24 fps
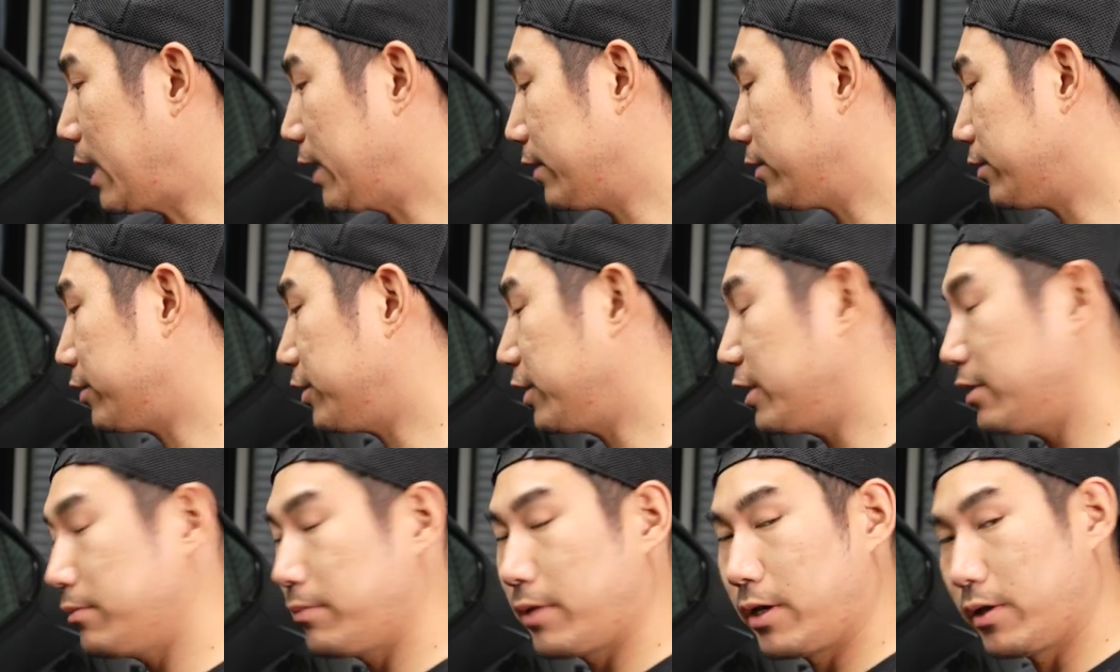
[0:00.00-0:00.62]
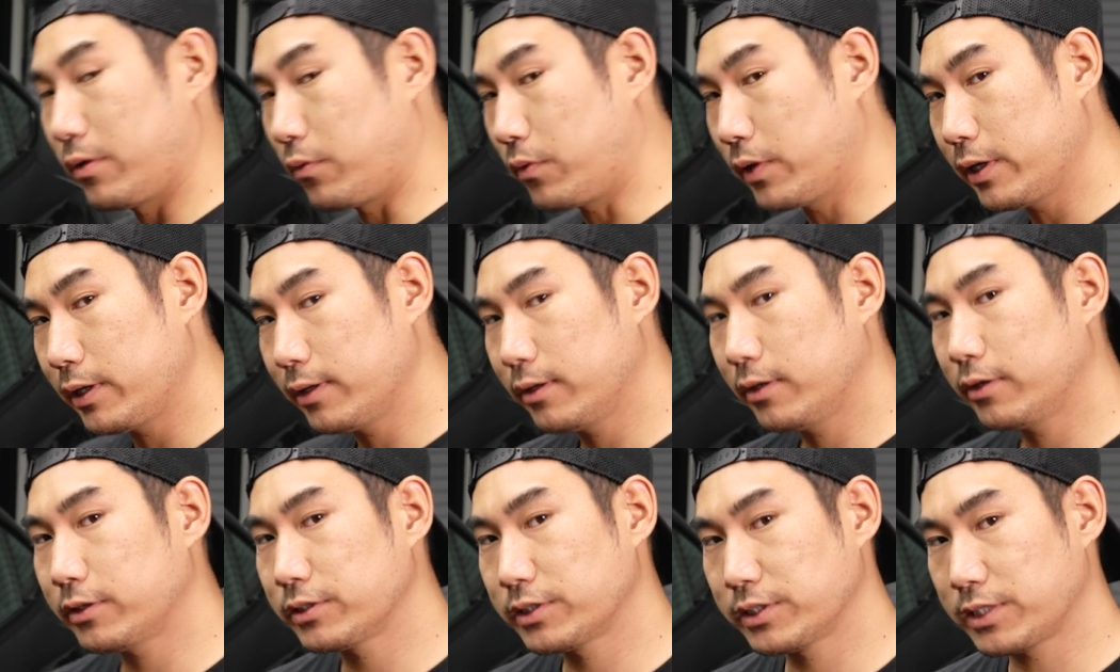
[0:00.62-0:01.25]
how to seam and what
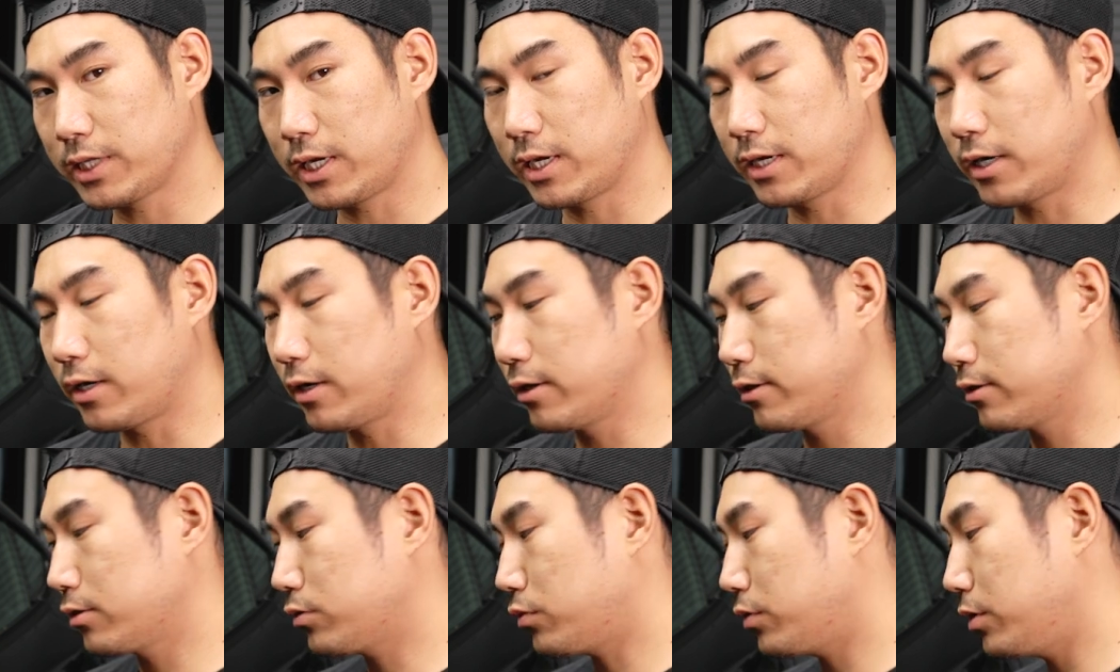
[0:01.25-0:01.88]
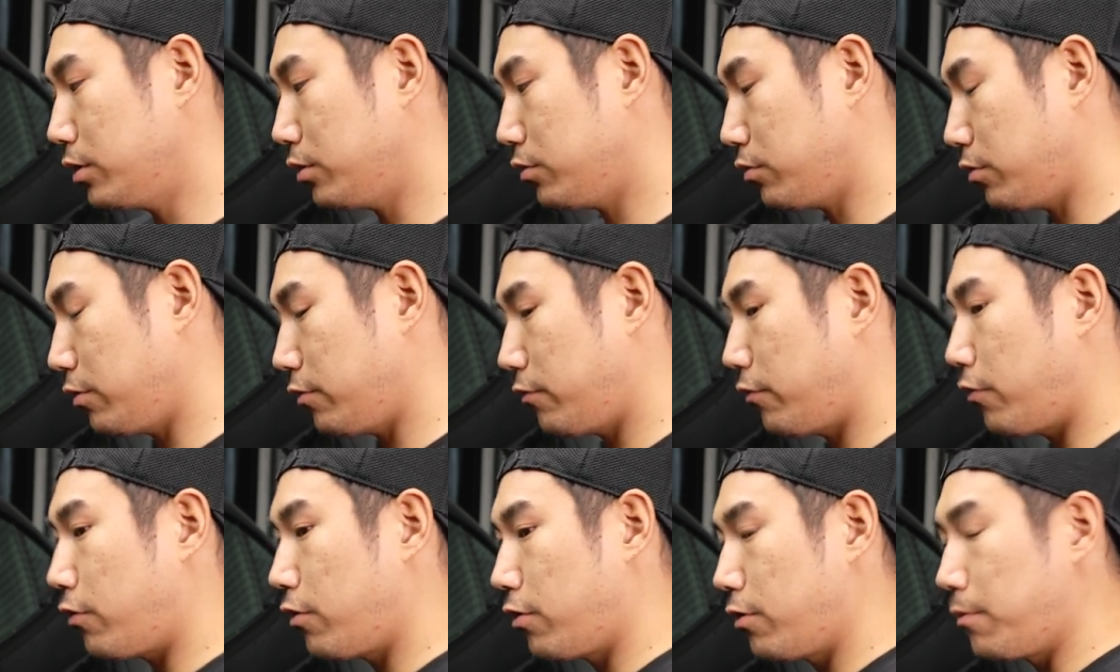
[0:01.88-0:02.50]
it looks like on a
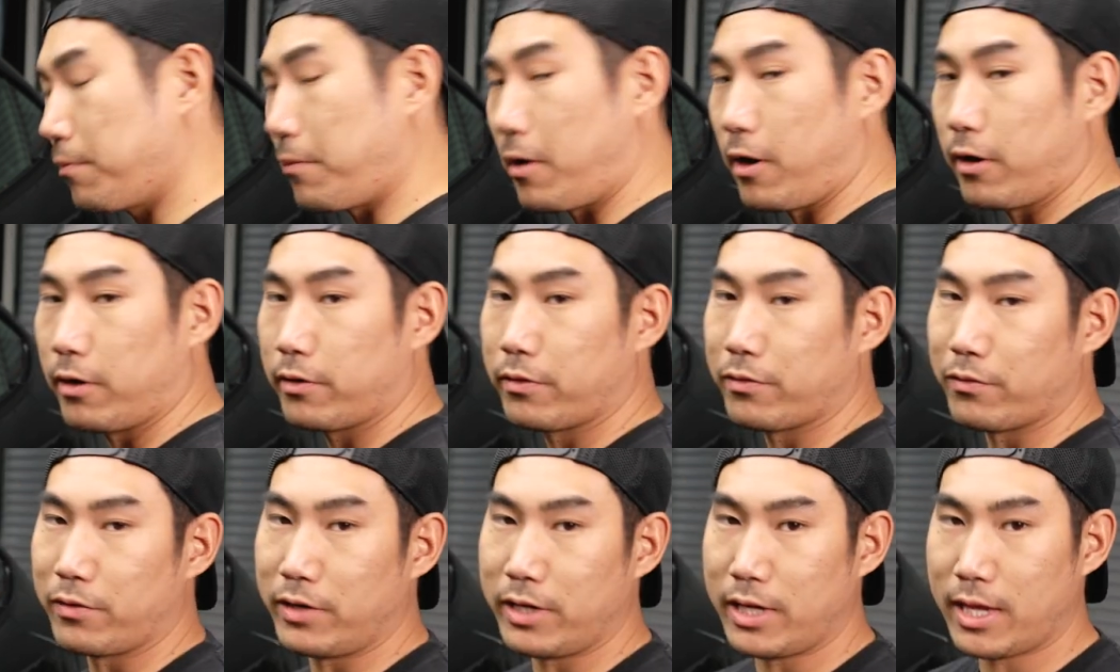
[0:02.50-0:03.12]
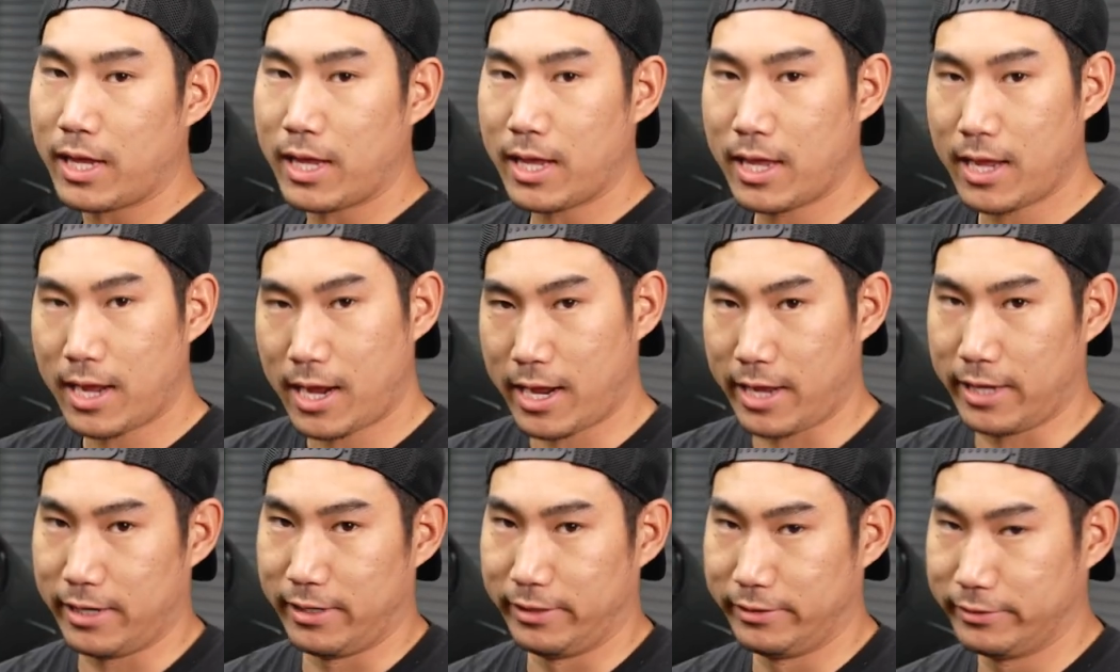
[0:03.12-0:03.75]
2024 Model 3
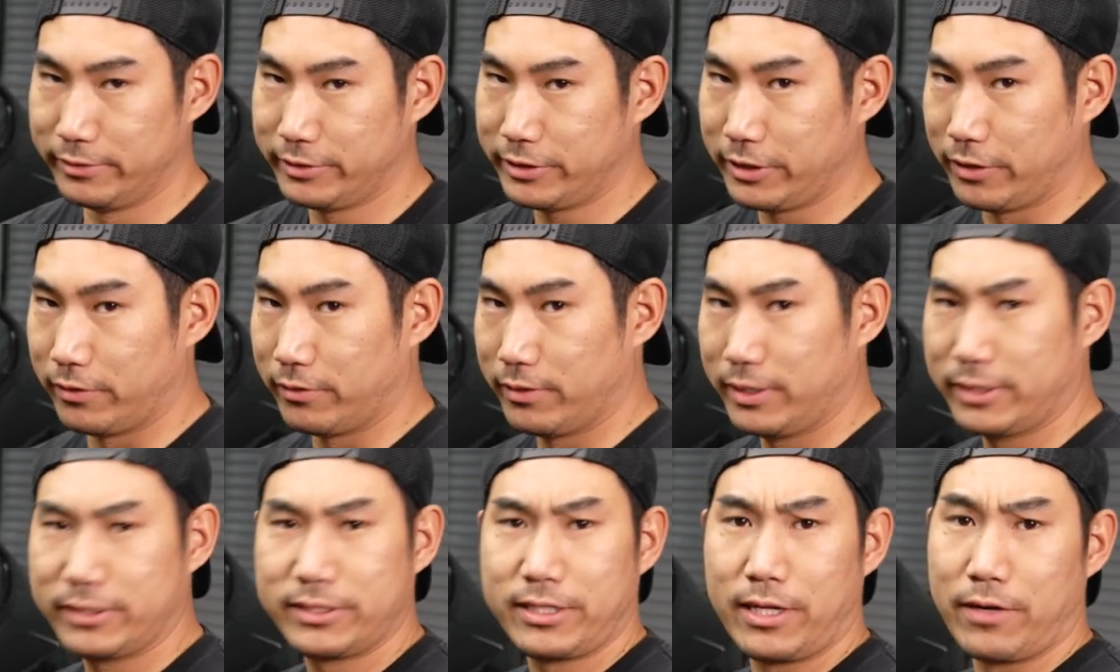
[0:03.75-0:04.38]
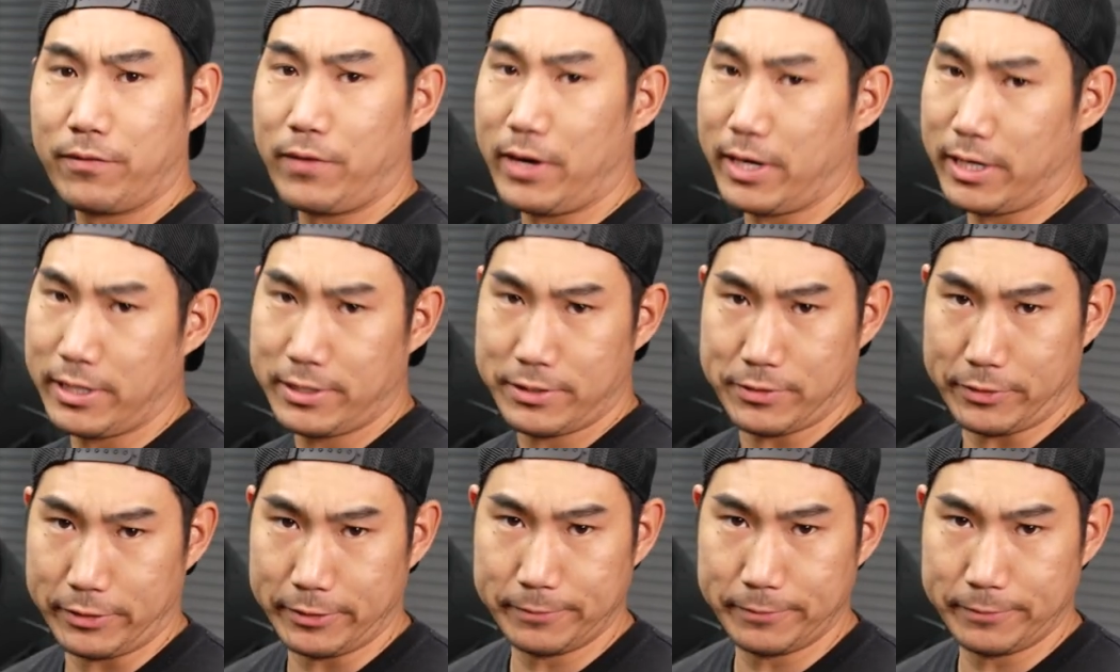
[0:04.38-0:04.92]
Highland. So let's get right into